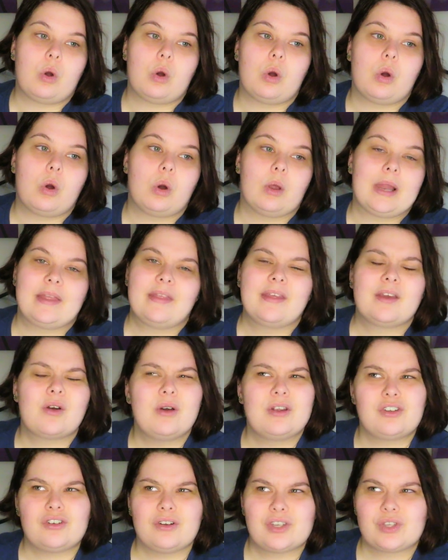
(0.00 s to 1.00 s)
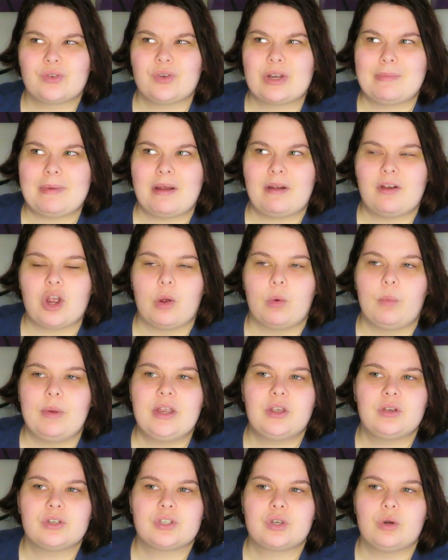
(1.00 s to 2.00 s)
or like they call it a drugstore in America,
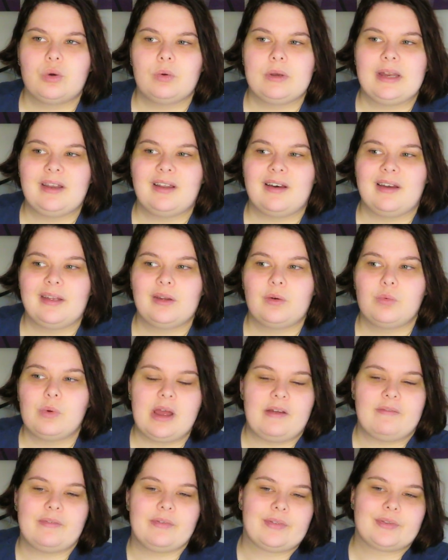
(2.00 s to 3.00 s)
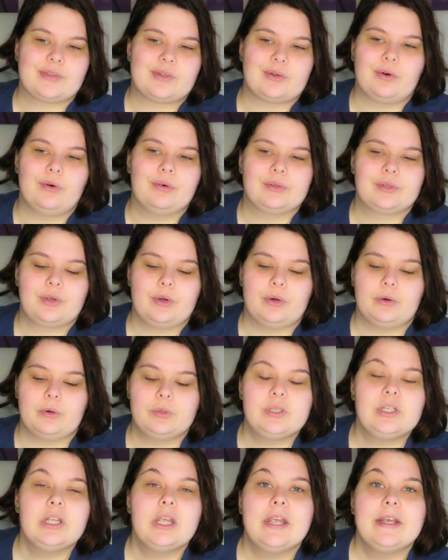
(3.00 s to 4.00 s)
we could call it like whatever the store is
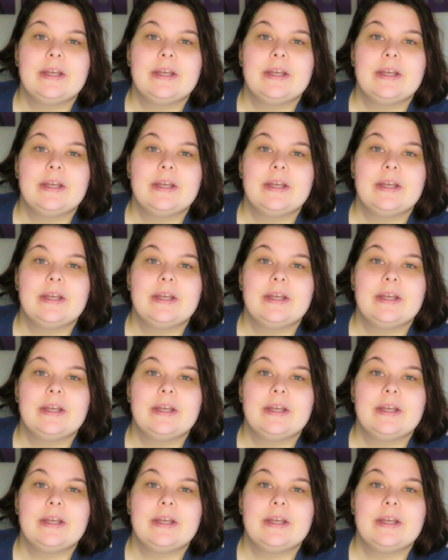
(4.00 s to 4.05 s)
called.